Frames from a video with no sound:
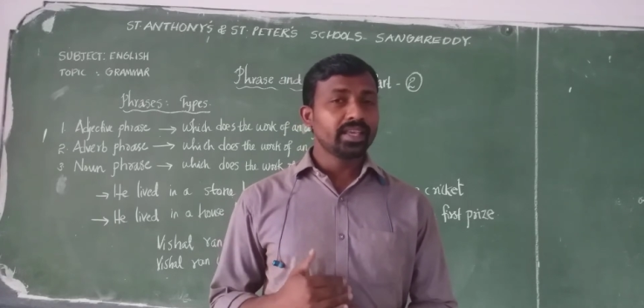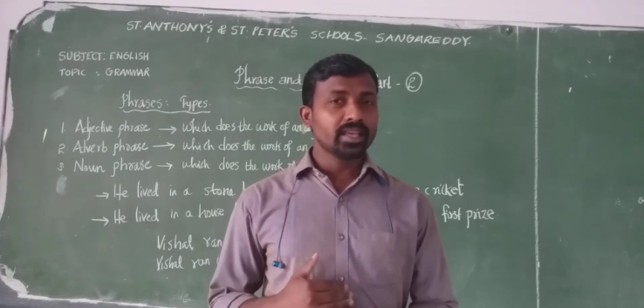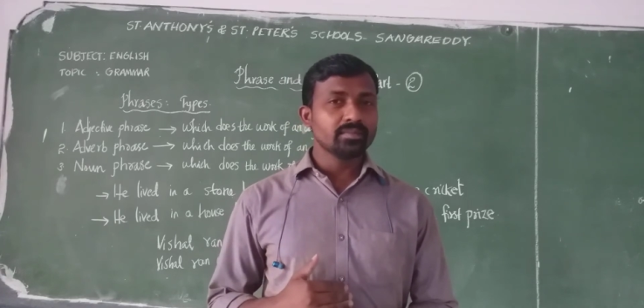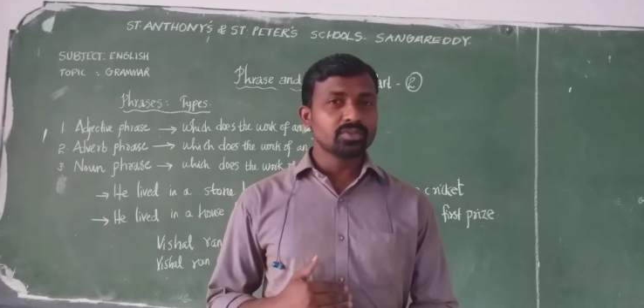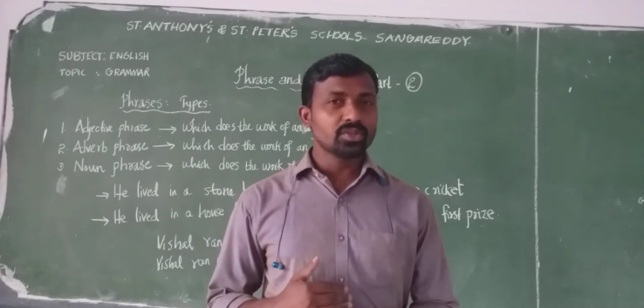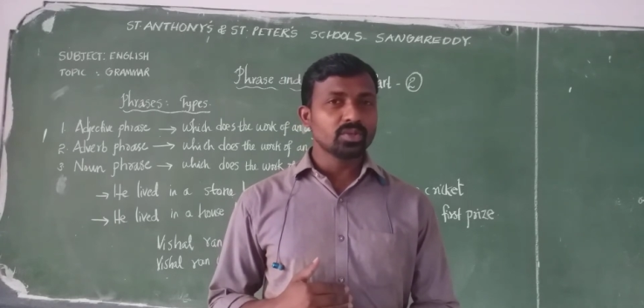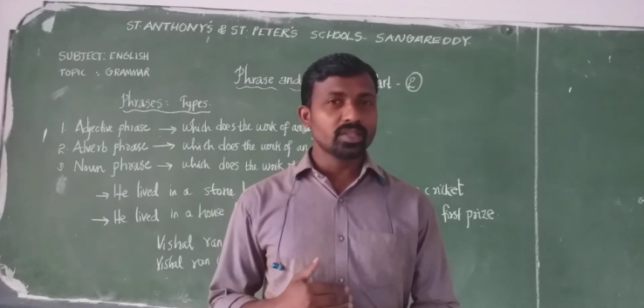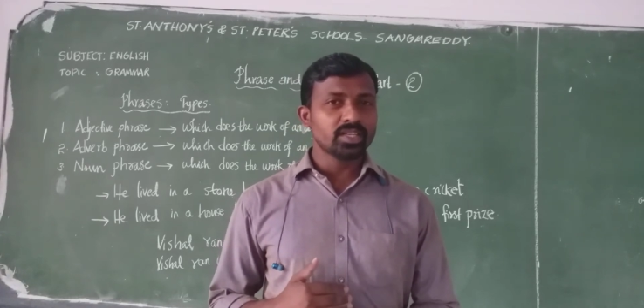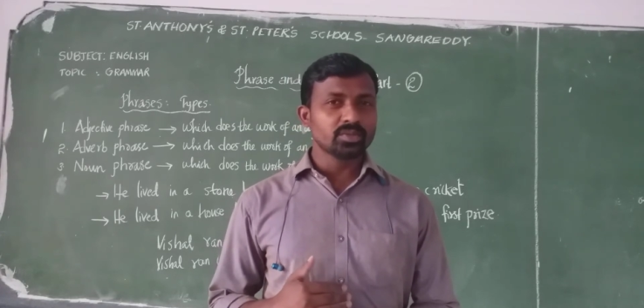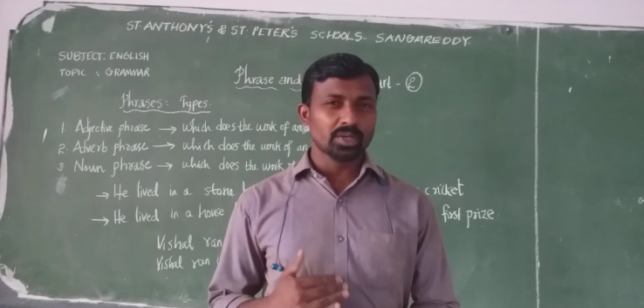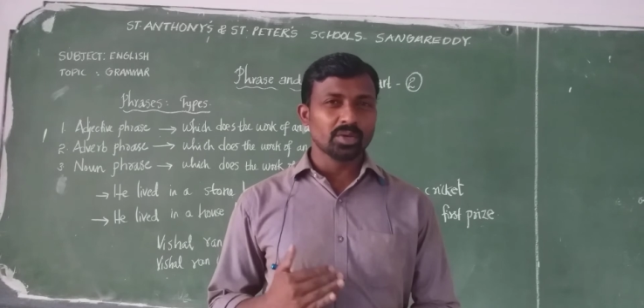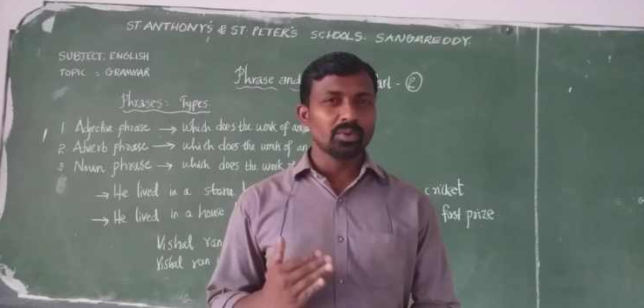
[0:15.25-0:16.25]
came to know
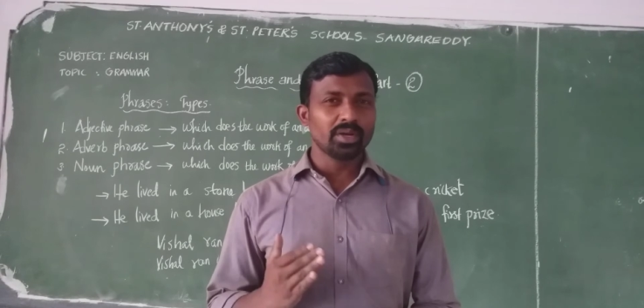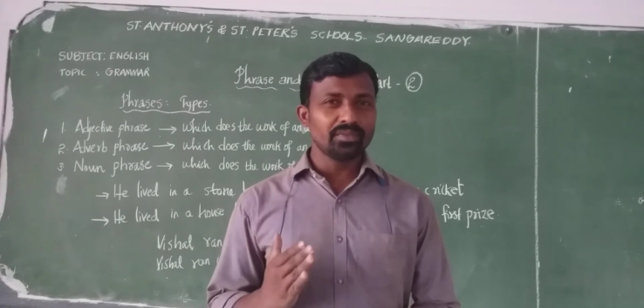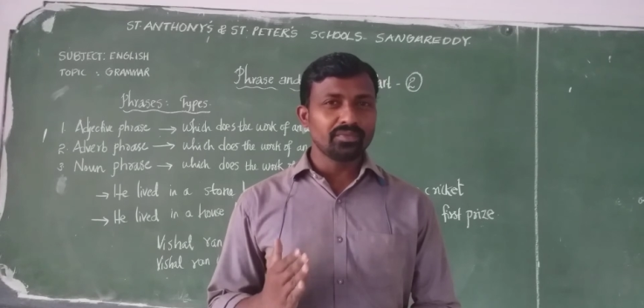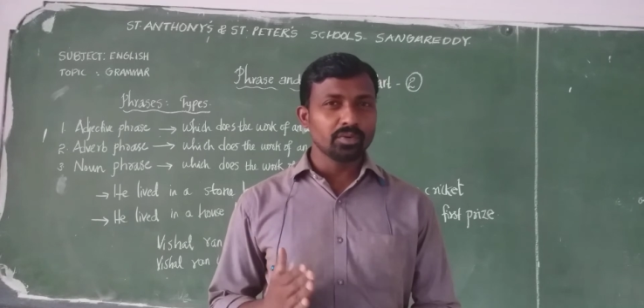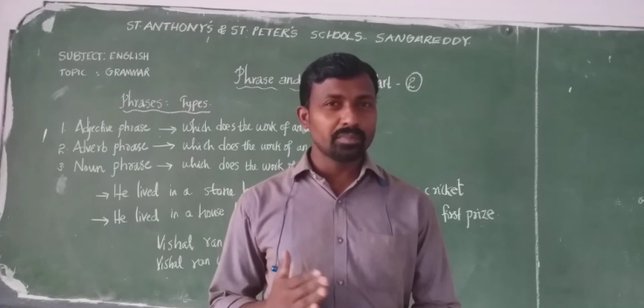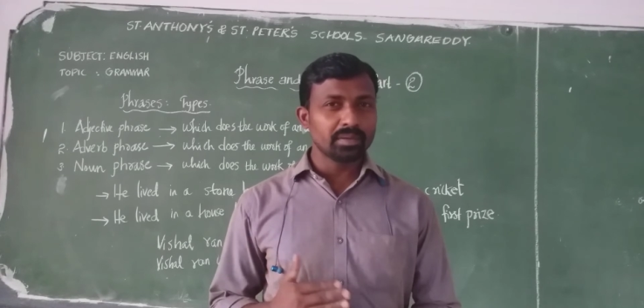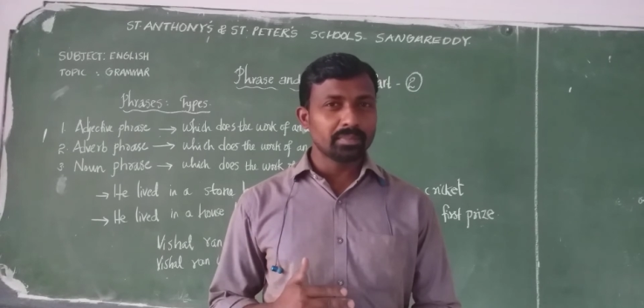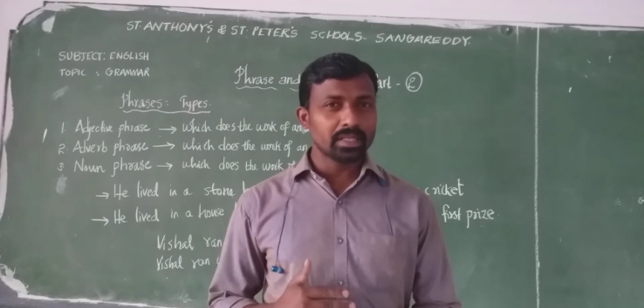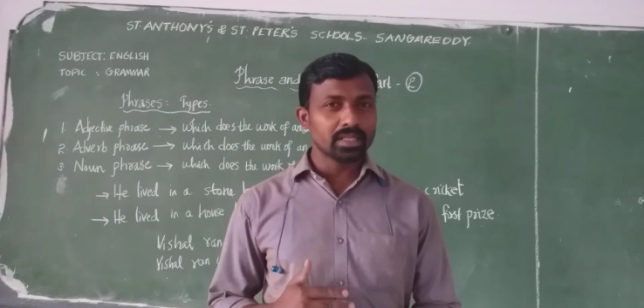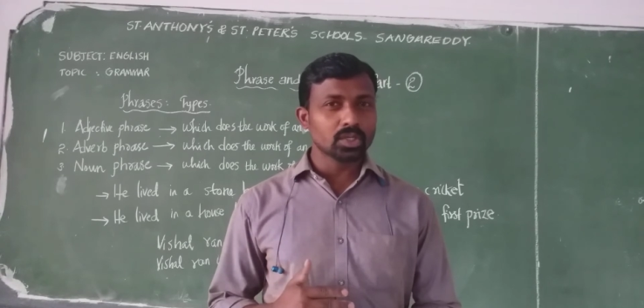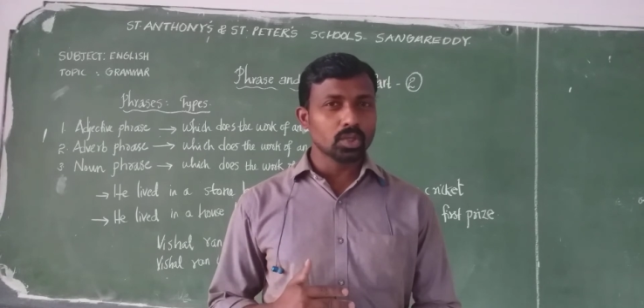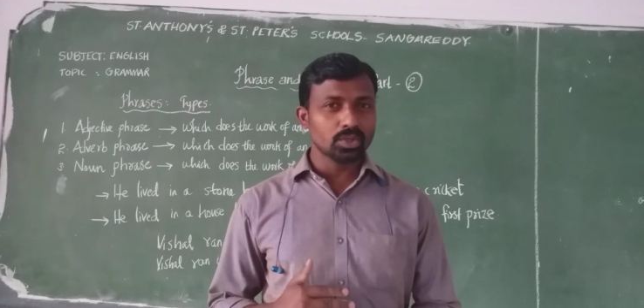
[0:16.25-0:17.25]
that okay, only few
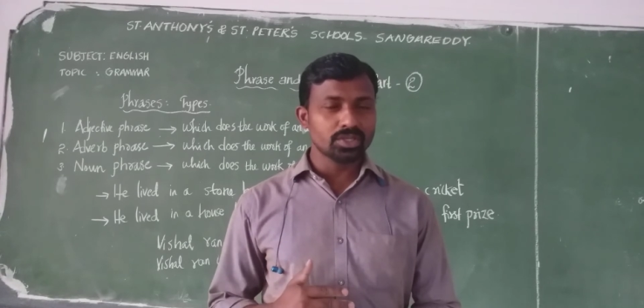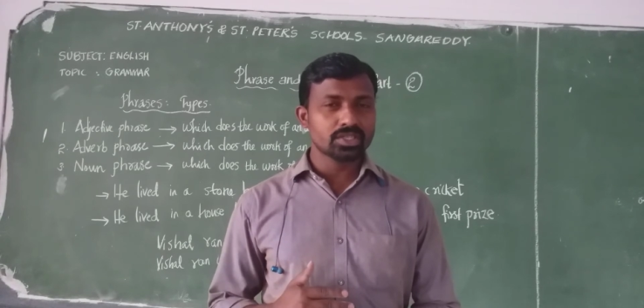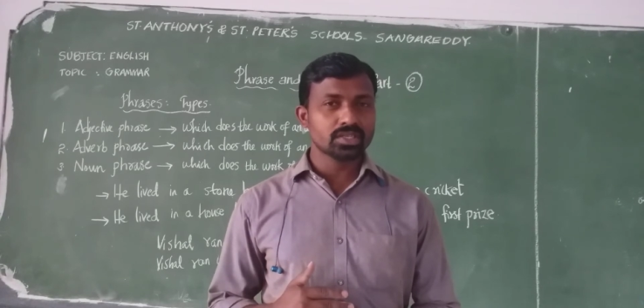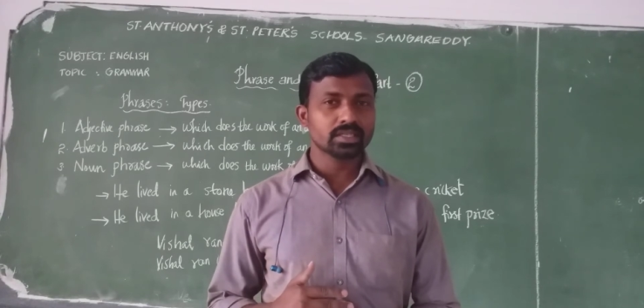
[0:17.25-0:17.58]
people could